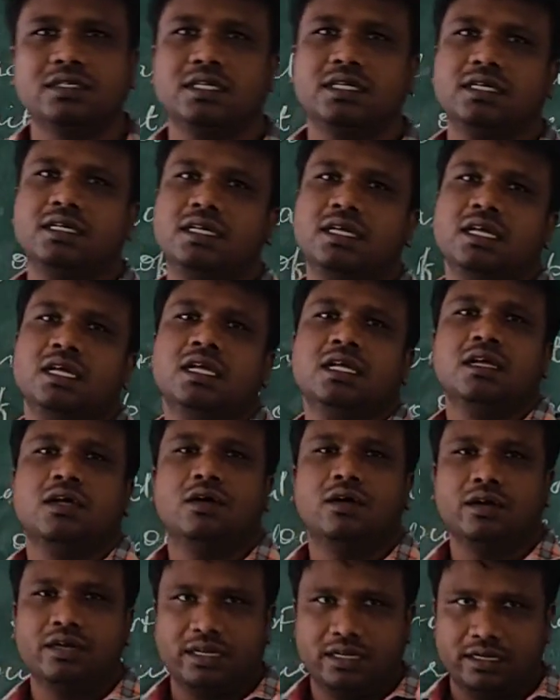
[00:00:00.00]

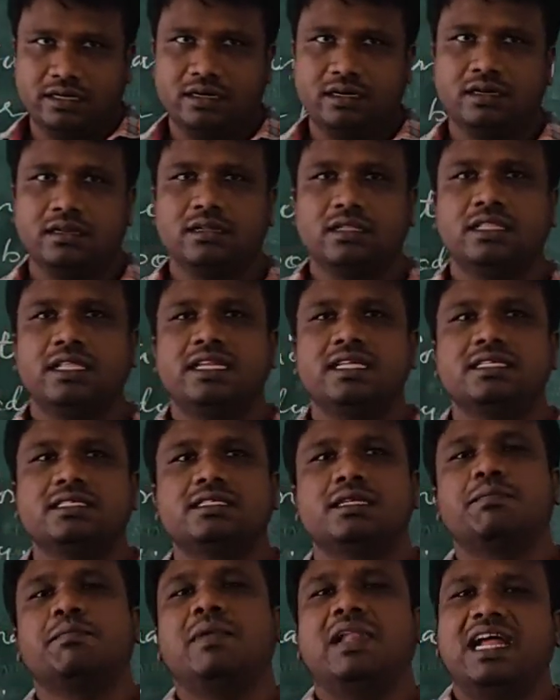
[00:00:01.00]
that is
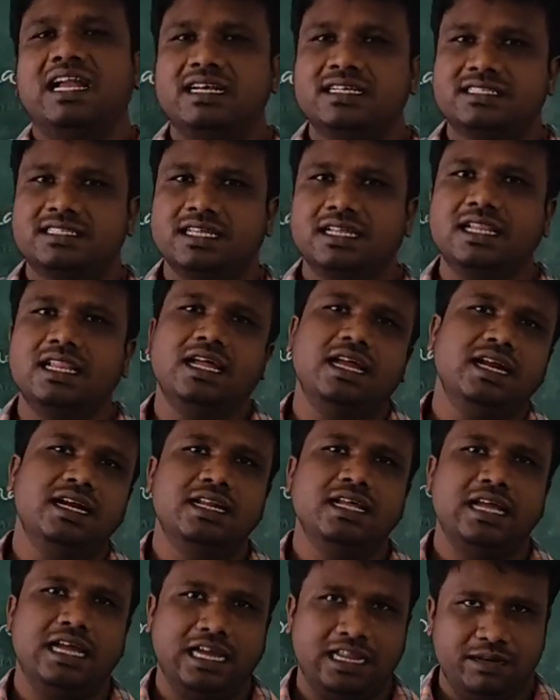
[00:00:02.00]
a plant cell and
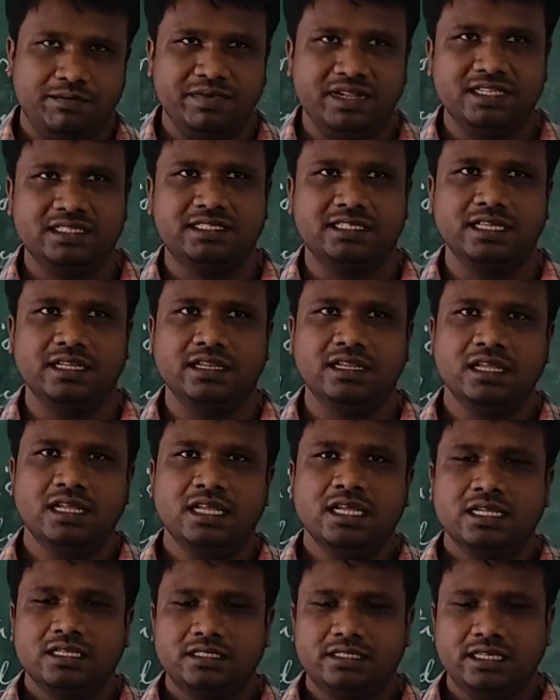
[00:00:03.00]
animal cell.
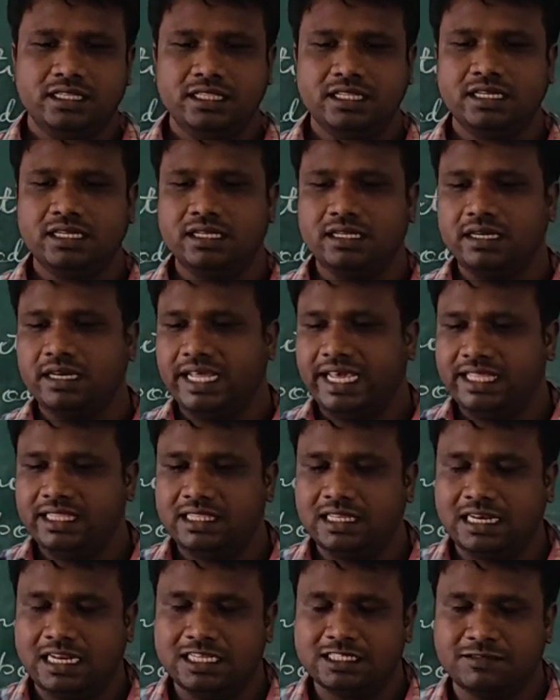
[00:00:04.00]
See, in the
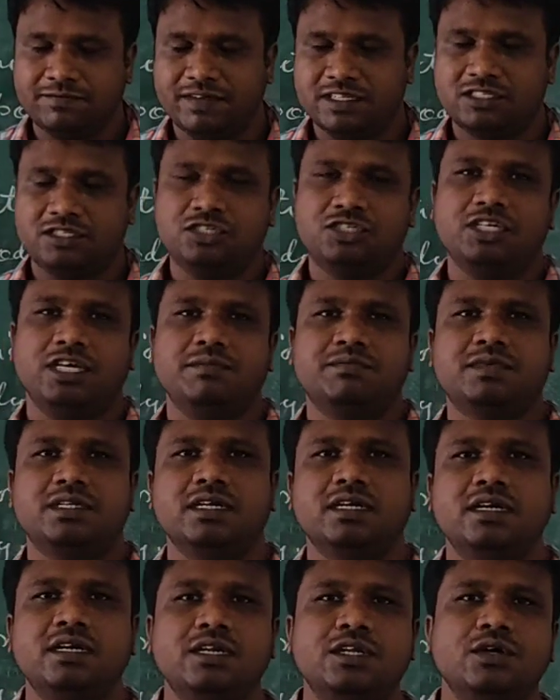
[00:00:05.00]
9th class first
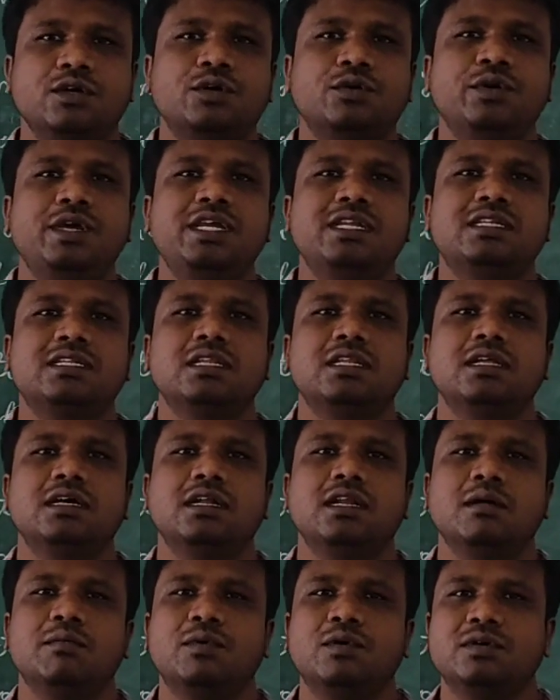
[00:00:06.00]
chapter you are going to
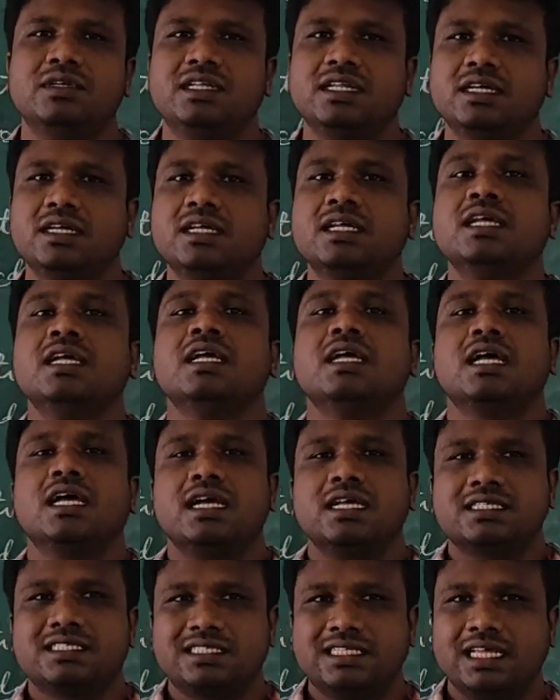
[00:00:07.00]
learn about the
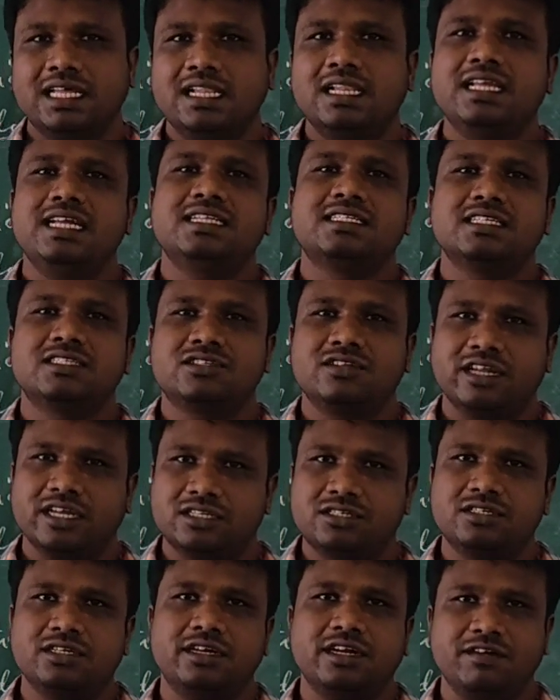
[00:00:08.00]
cell, its
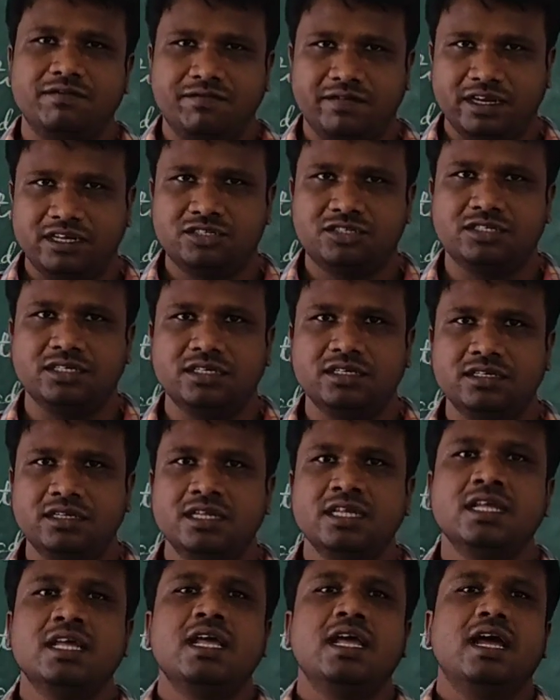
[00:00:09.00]
structure and function,
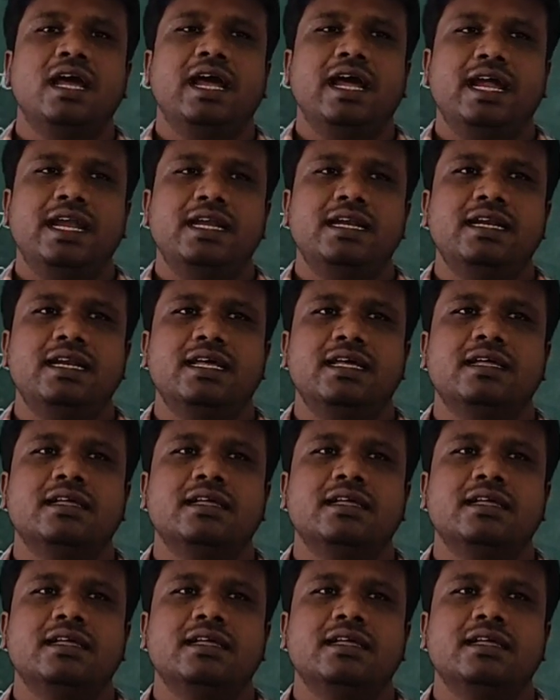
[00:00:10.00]
and